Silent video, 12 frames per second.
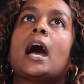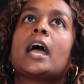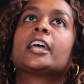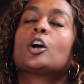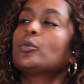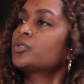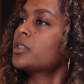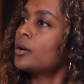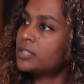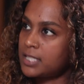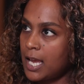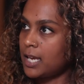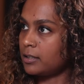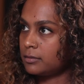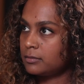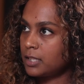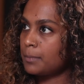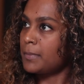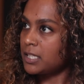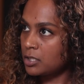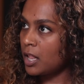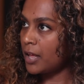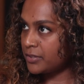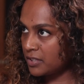It goes without saying that mental
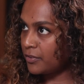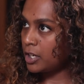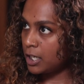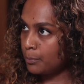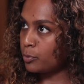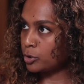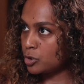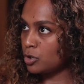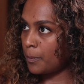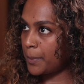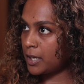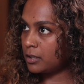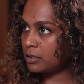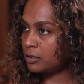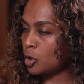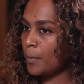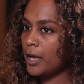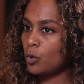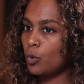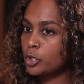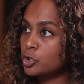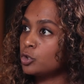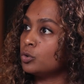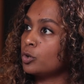health is a very important topic, no matter what
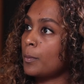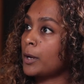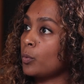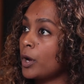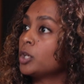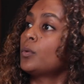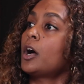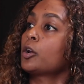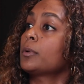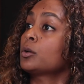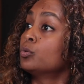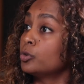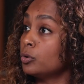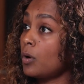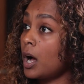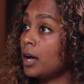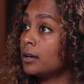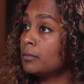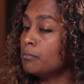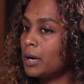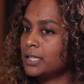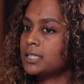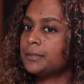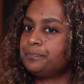you do, no matter where you are, no matter who you are.
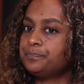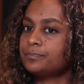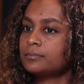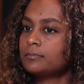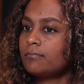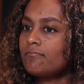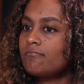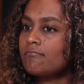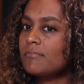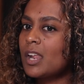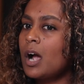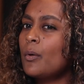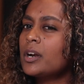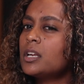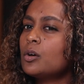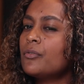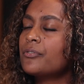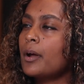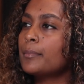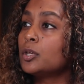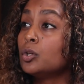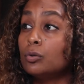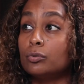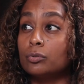But I want to know from
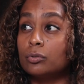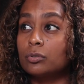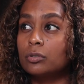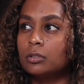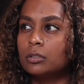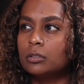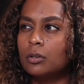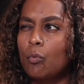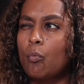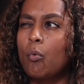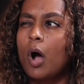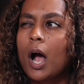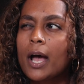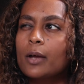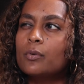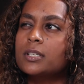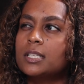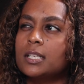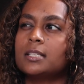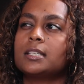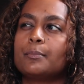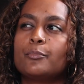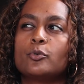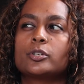you, why was this
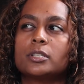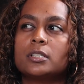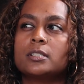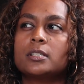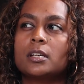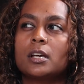important?